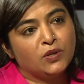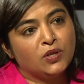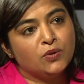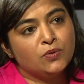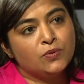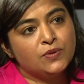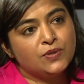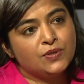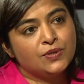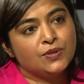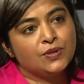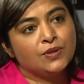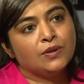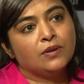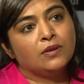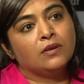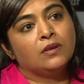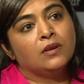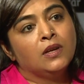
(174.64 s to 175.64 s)
news
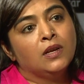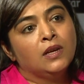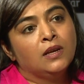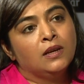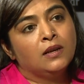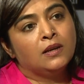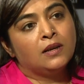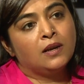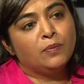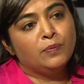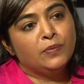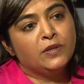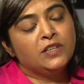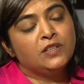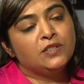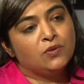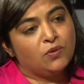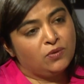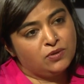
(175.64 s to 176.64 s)

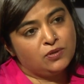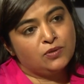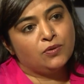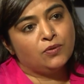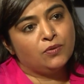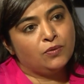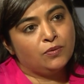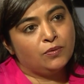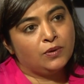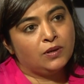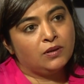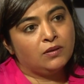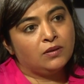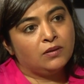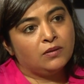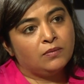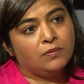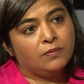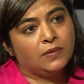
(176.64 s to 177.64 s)
companies
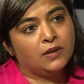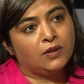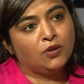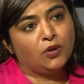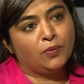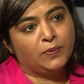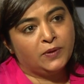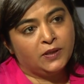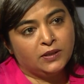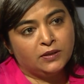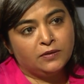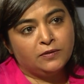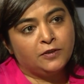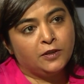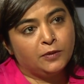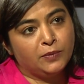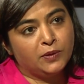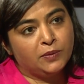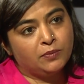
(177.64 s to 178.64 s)
also adopting the
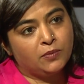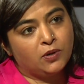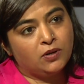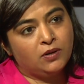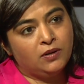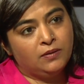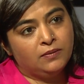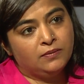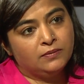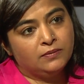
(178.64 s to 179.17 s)
freemium model?